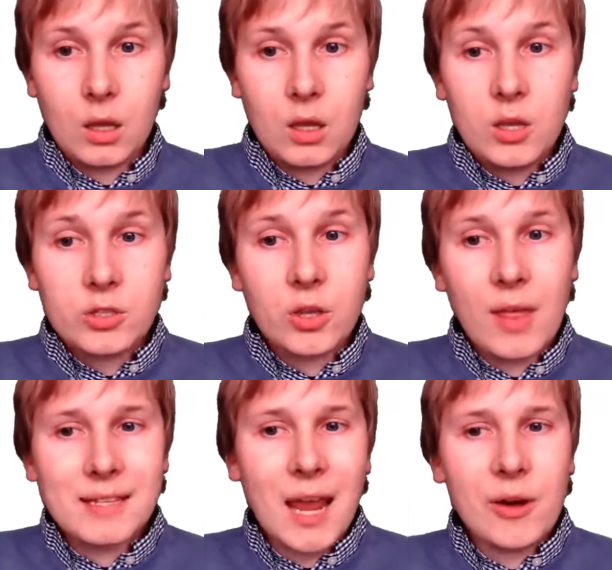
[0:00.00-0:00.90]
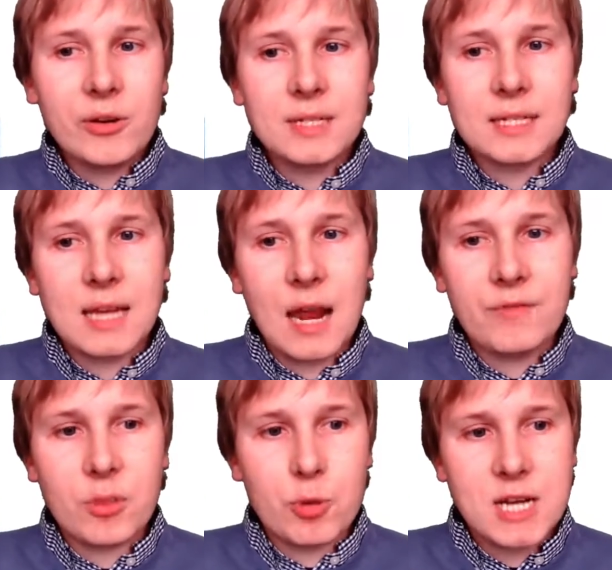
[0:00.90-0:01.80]
So that's how you design
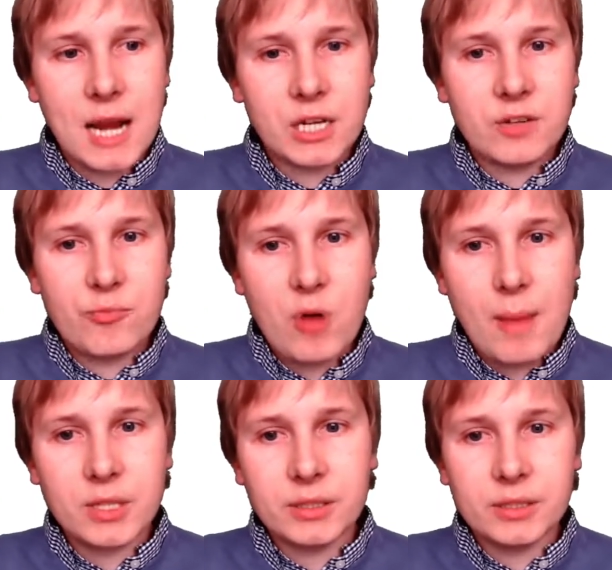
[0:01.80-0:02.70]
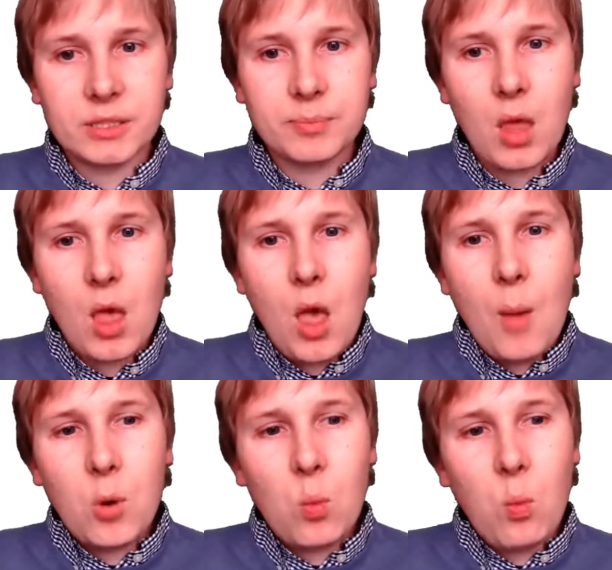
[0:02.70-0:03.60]
for the protection of premises.
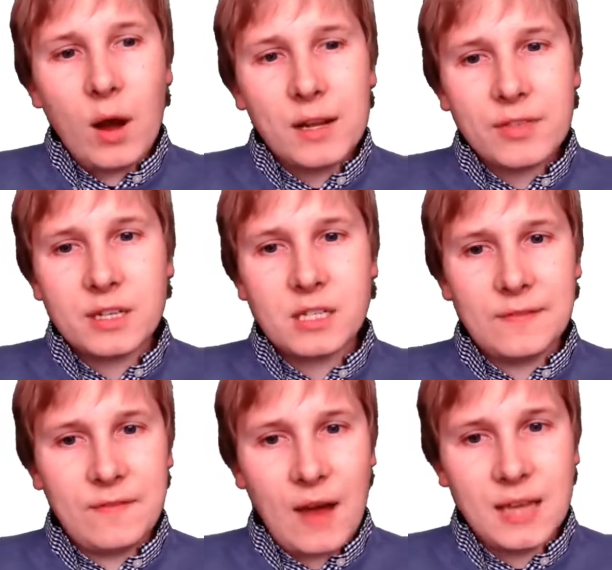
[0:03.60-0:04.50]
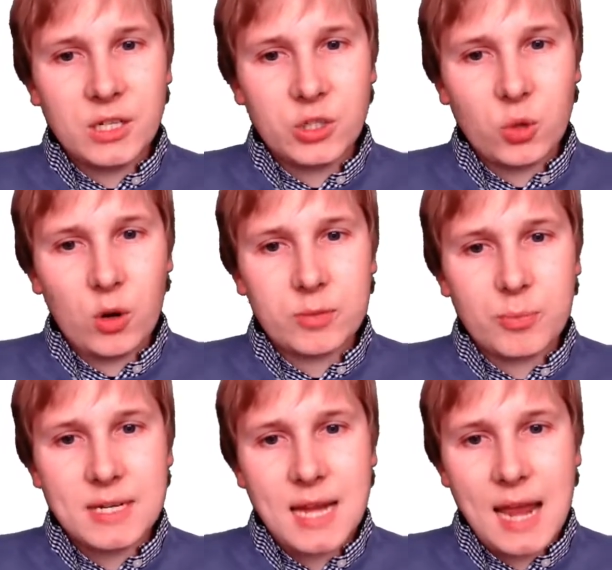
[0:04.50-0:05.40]
But what if the devices you want to
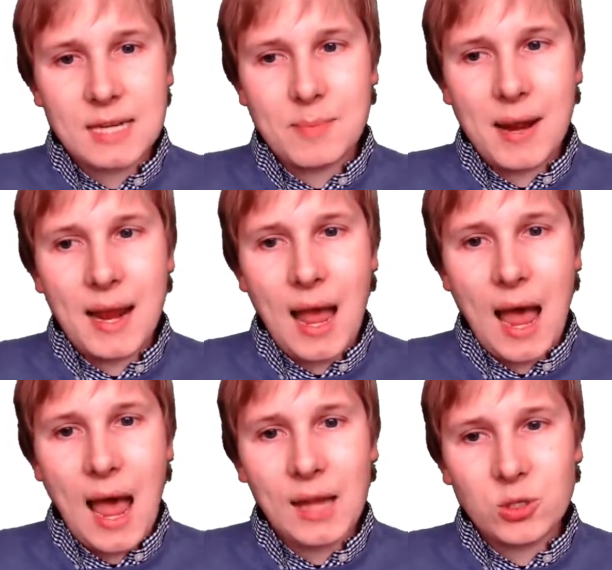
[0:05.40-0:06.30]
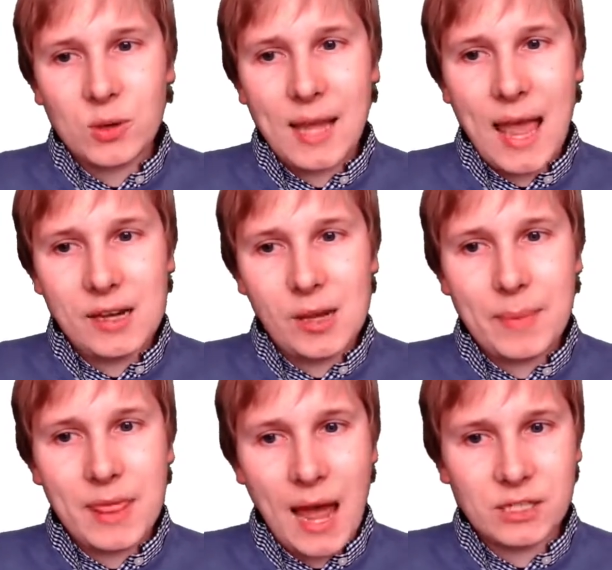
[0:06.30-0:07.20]
protect may actually end up
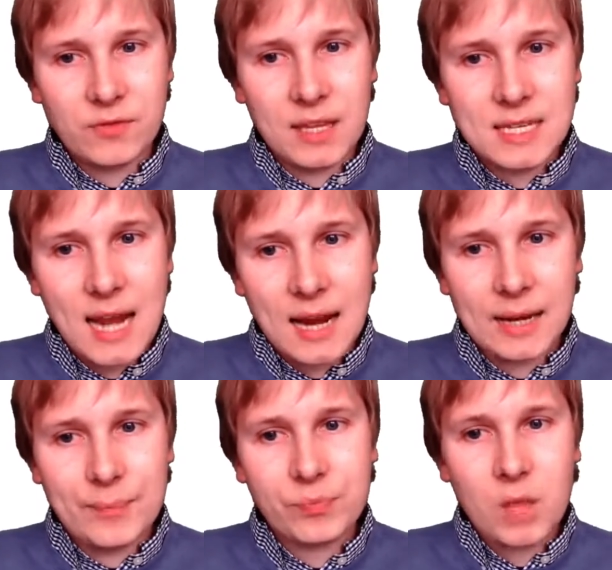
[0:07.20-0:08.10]
in the hands of the attacker?